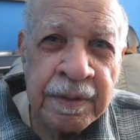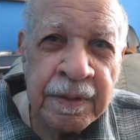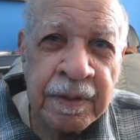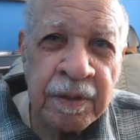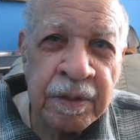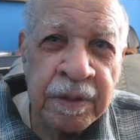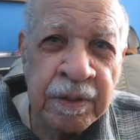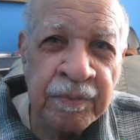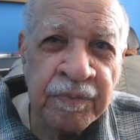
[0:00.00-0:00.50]

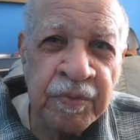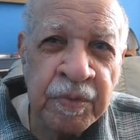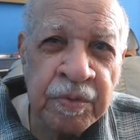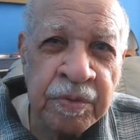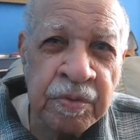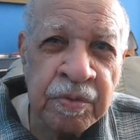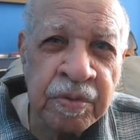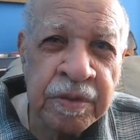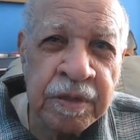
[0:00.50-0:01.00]
Cause if you
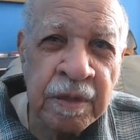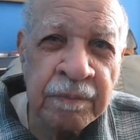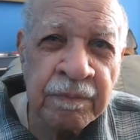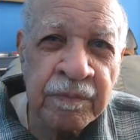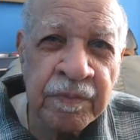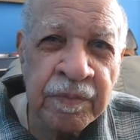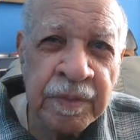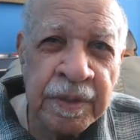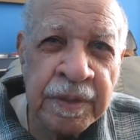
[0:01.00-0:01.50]
do
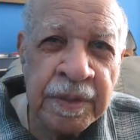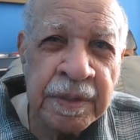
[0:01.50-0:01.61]
something,